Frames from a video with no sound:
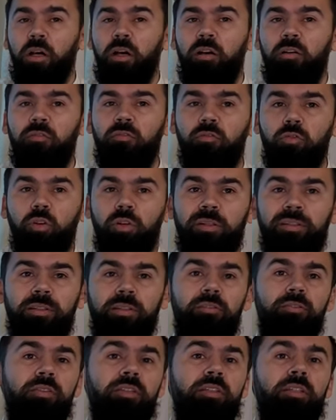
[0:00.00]
a
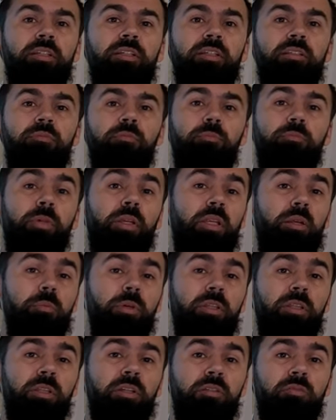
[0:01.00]

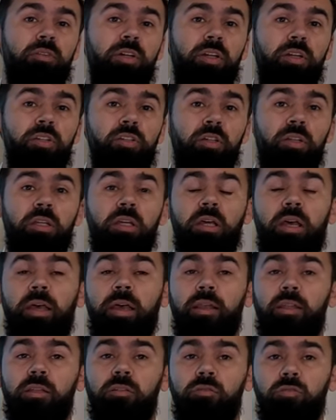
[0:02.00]
46mm version
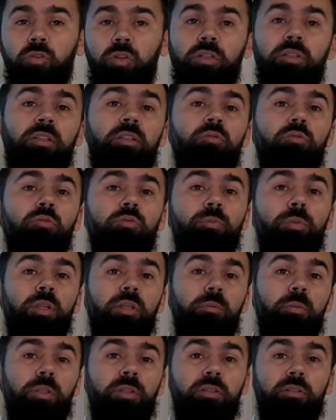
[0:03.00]
and a
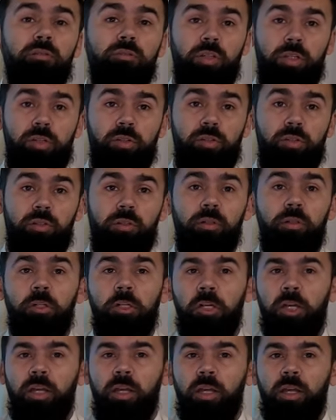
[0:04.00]
42mm version.
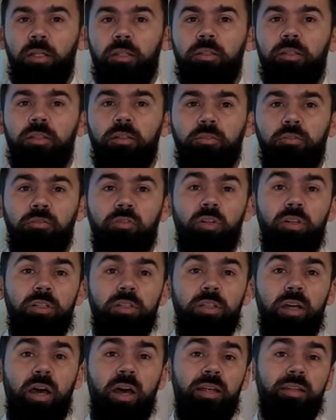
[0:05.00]
The first
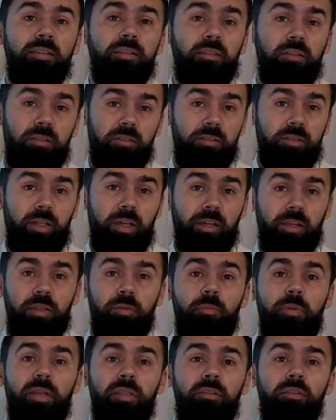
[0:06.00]
has
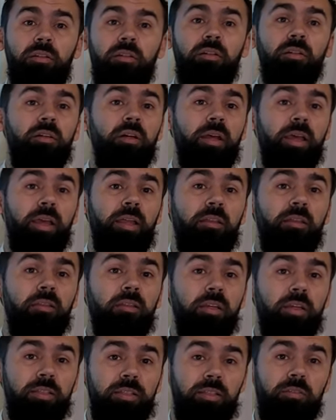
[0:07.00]
tachymeter and
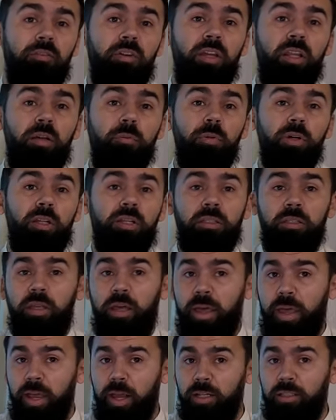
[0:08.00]
is available in
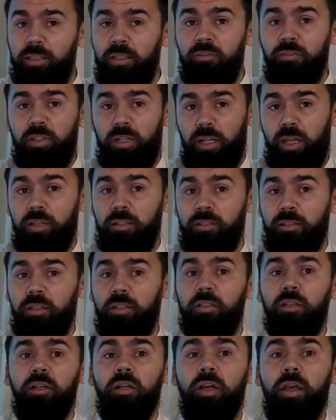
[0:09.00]
active, classic
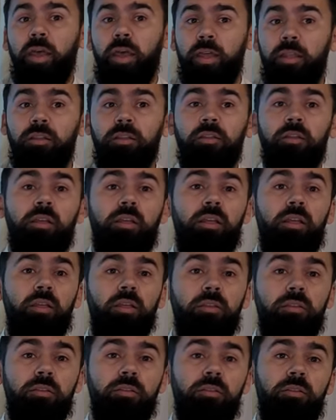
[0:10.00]
and
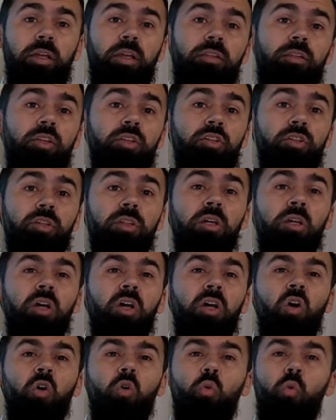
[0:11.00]
Elite edition,
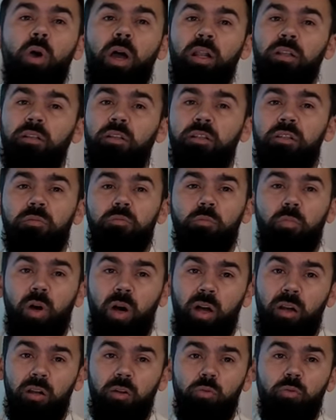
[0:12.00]
while the
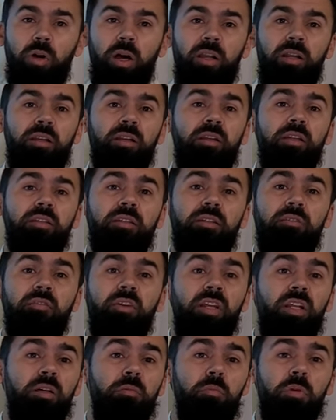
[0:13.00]
smaller one is
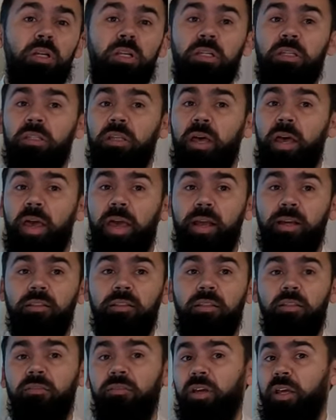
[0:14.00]
available in
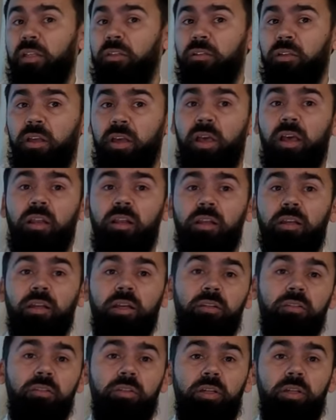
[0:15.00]
Active and
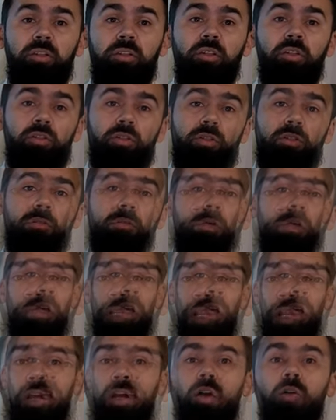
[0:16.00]
Elegant edition.
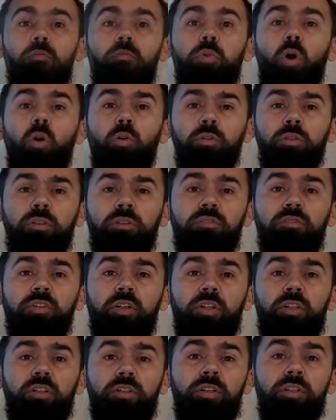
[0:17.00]
Both
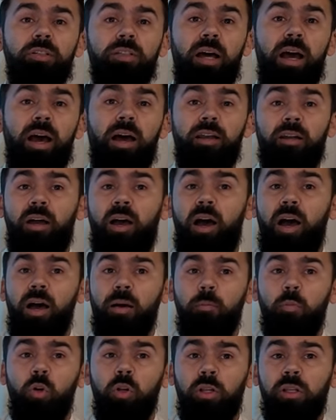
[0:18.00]
versions are
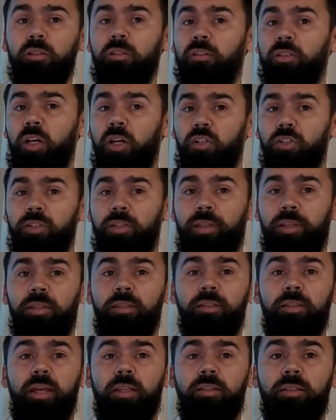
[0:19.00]
AMOLED
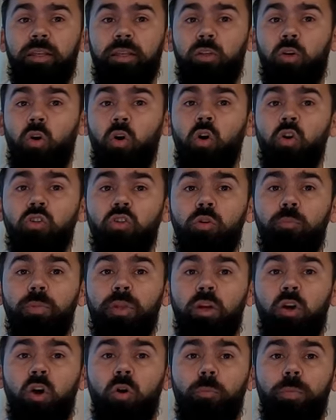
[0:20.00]
touchscreens that can also
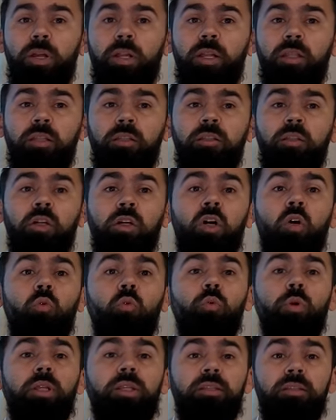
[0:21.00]
be operated
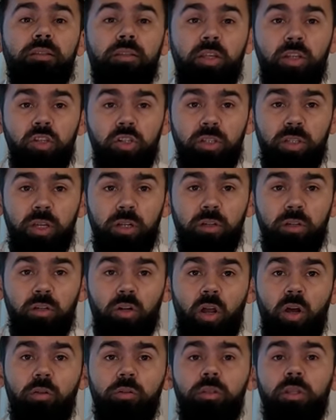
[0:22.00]
with digital
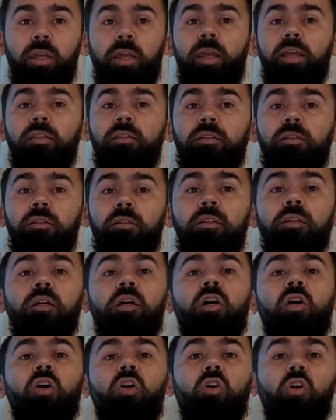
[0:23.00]
crown and the
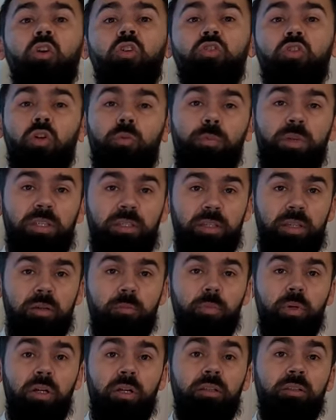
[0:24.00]

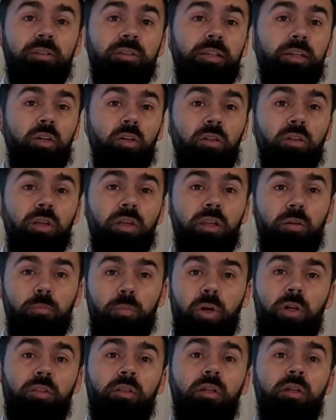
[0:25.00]
customizable secondary
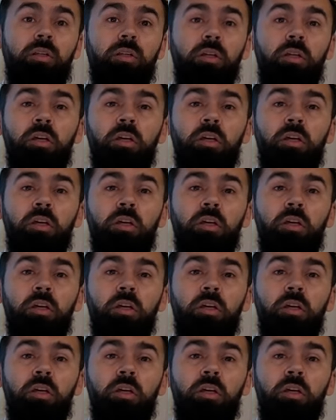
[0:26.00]
button